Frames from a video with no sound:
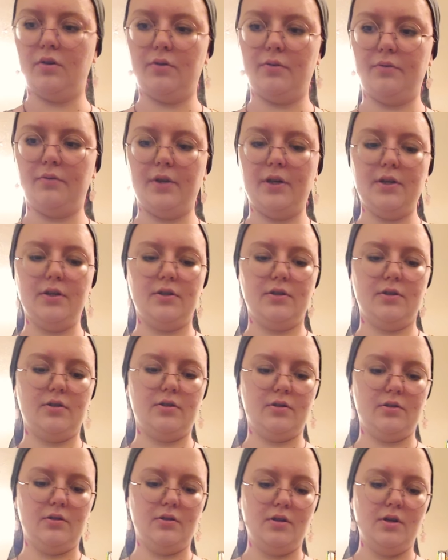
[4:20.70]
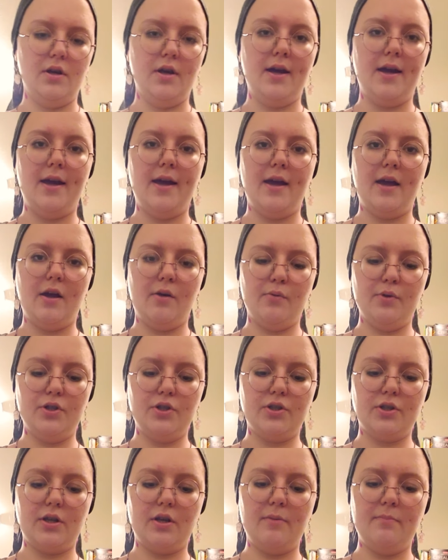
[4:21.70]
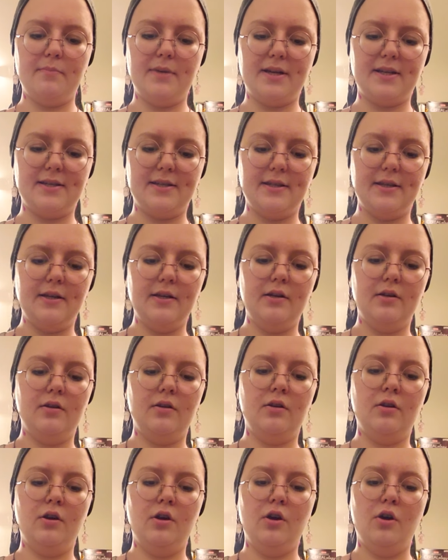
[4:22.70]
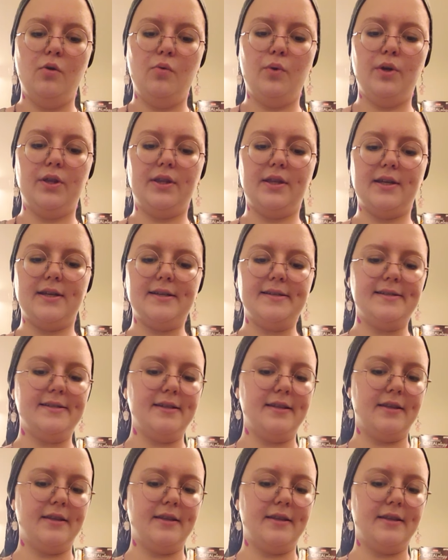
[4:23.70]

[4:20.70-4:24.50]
Right. And we're just going to mix it with this.